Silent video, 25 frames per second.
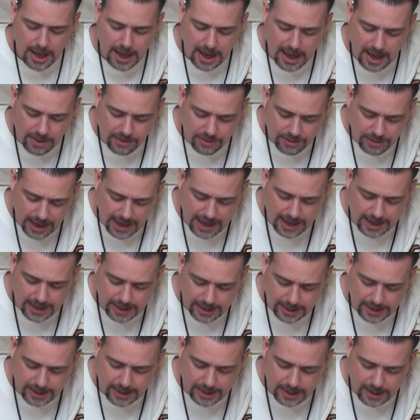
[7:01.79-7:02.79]
and that
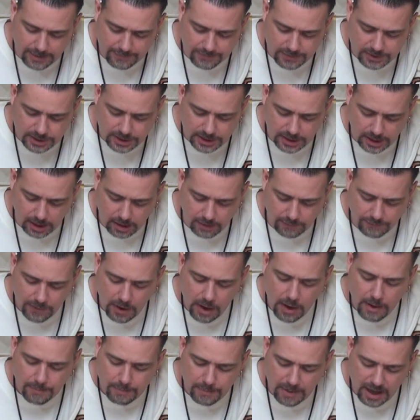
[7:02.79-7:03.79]
in and of itself
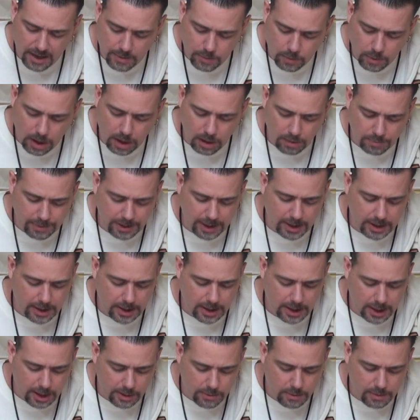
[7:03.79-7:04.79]
may well
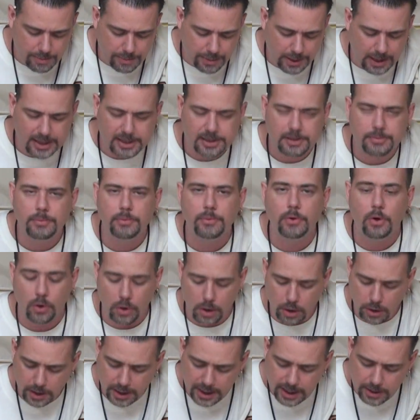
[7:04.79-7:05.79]
be
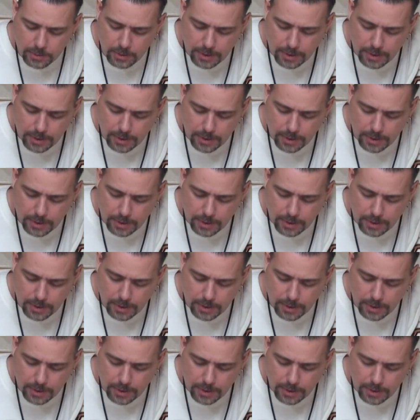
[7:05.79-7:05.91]
irreparable